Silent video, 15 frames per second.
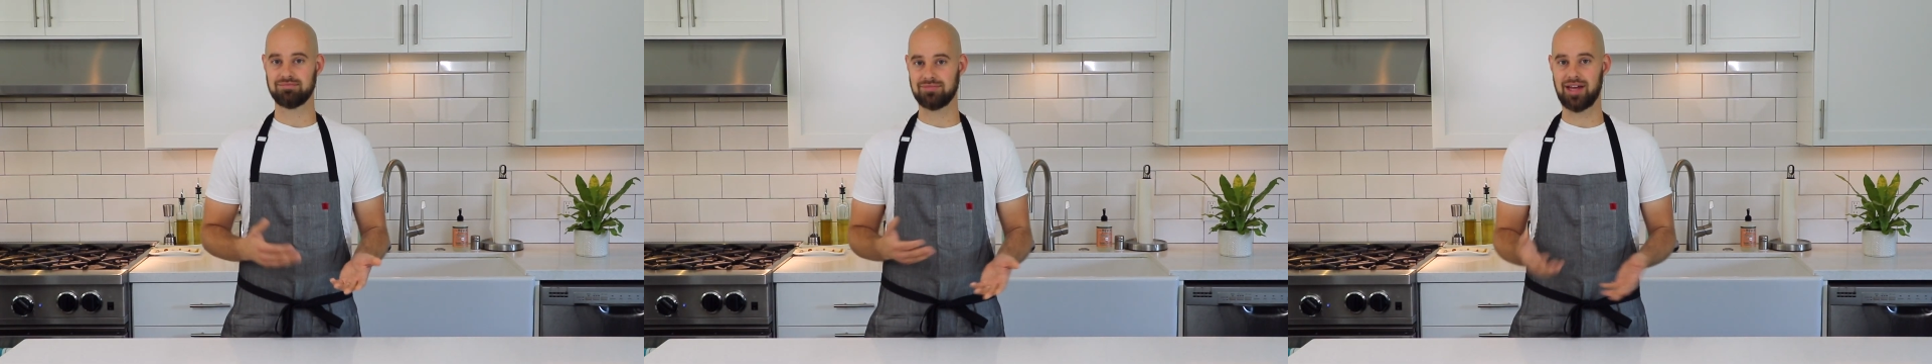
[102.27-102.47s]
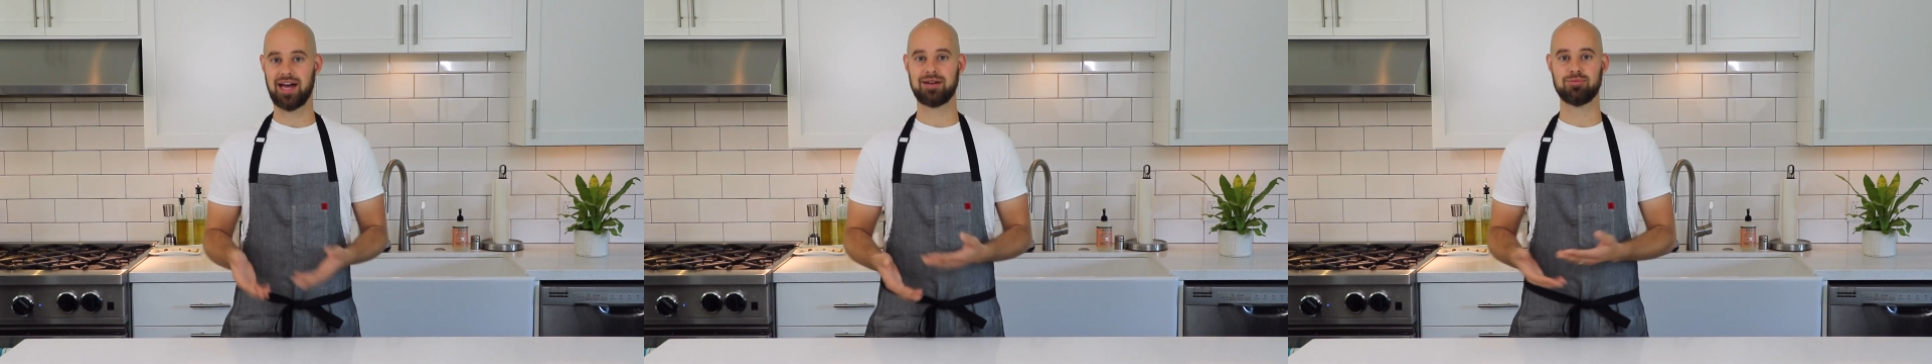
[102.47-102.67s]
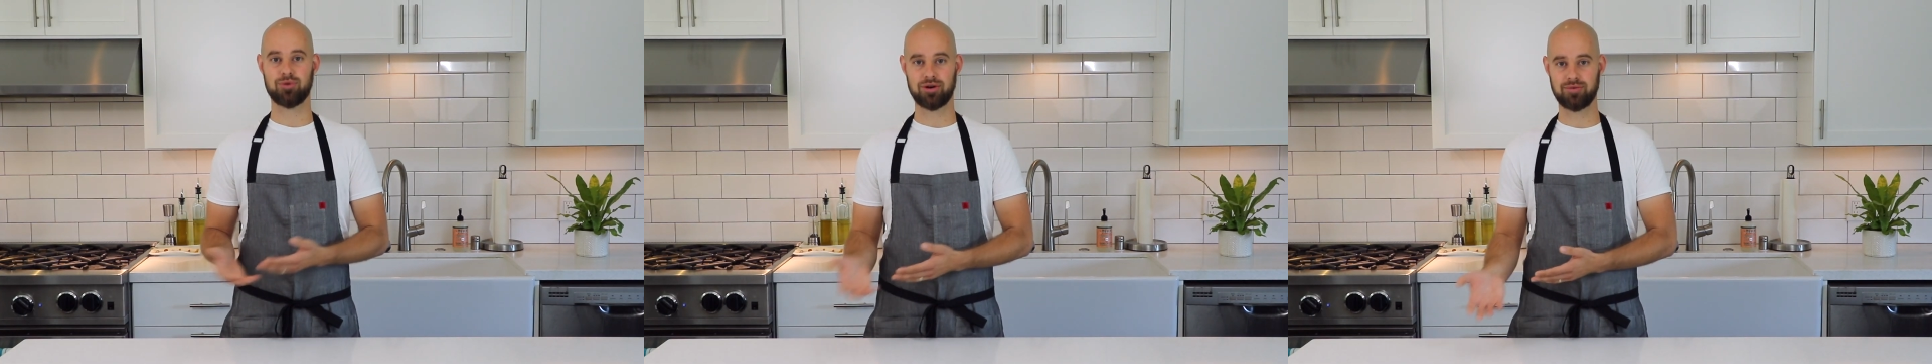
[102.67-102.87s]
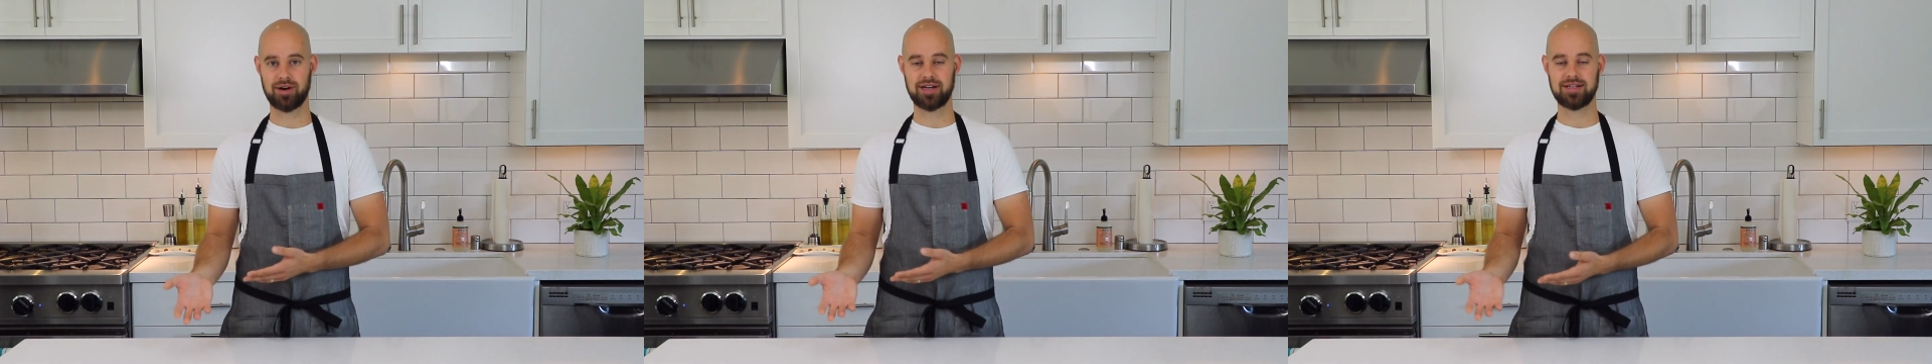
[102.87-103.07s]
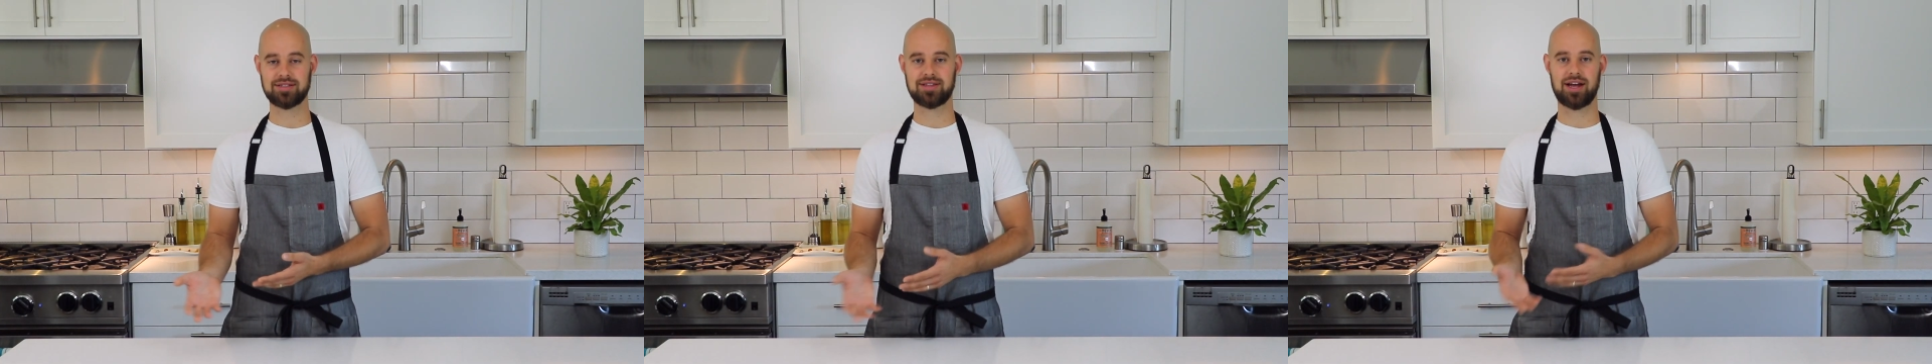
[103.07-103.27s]
add more
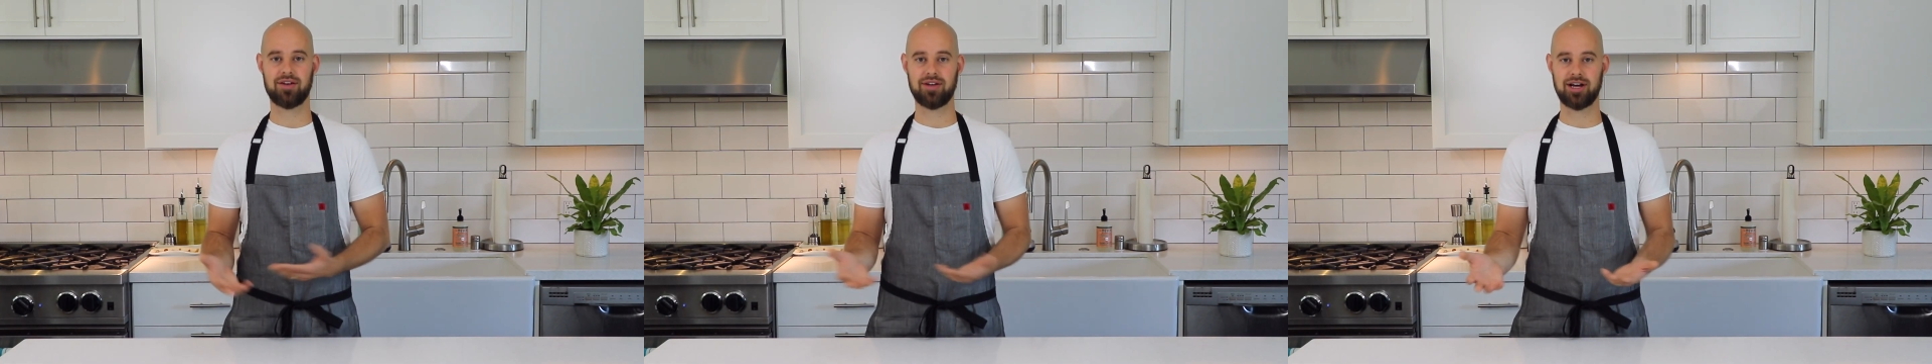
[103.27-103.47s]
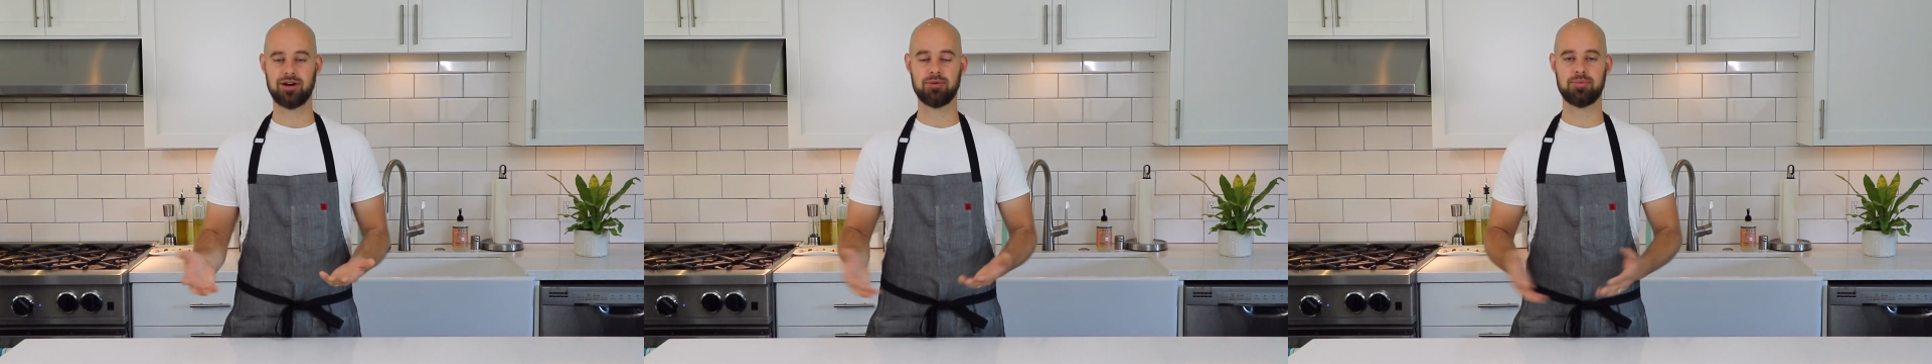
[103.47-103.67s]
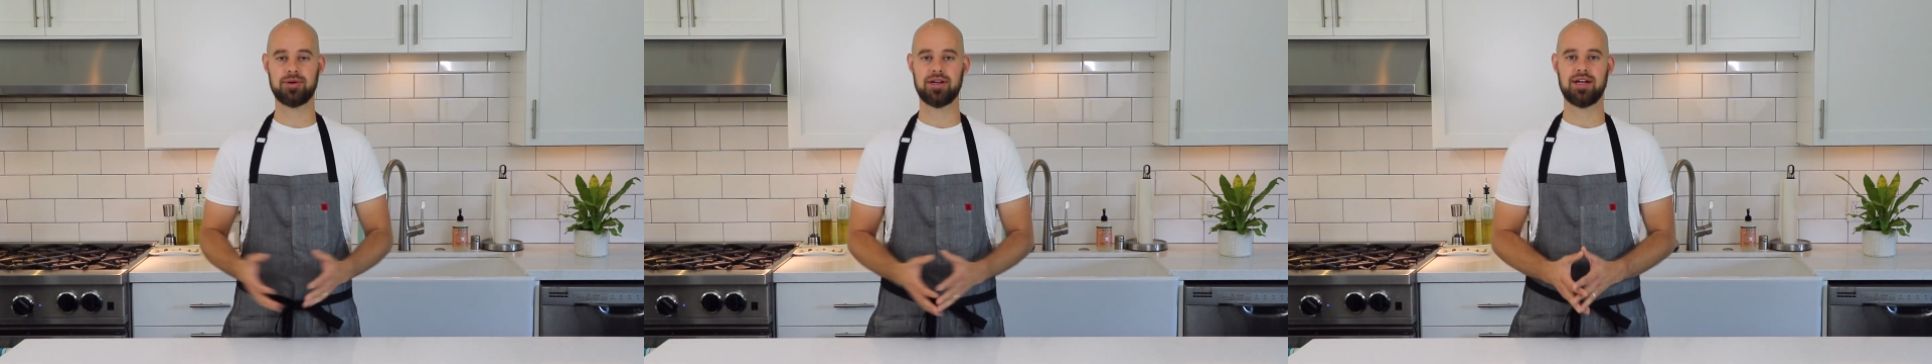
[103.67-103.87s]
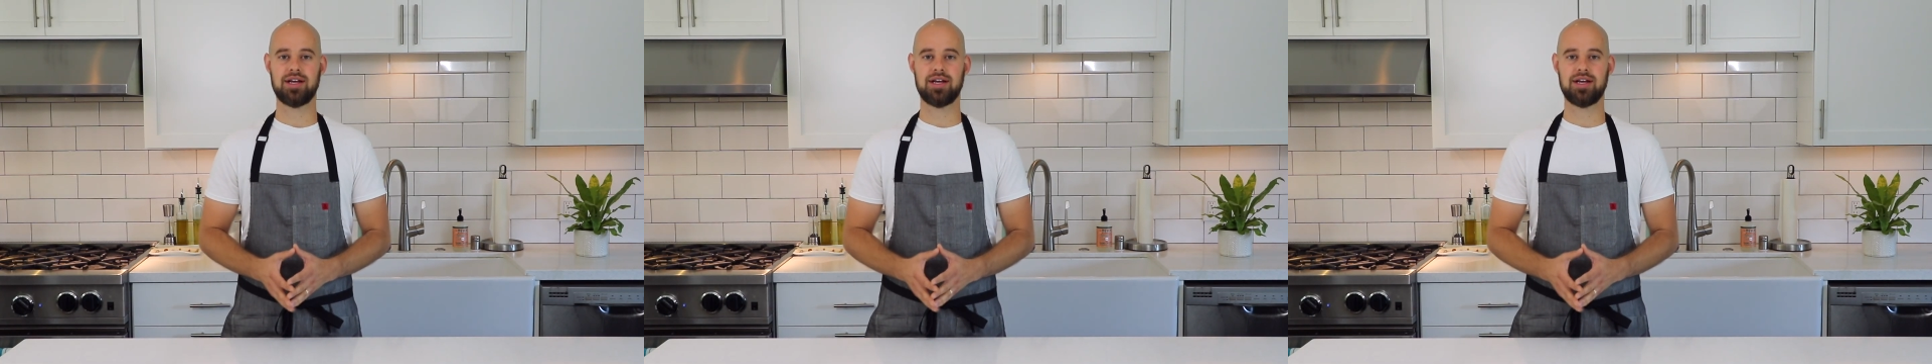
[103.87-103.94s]
rice. That'll help.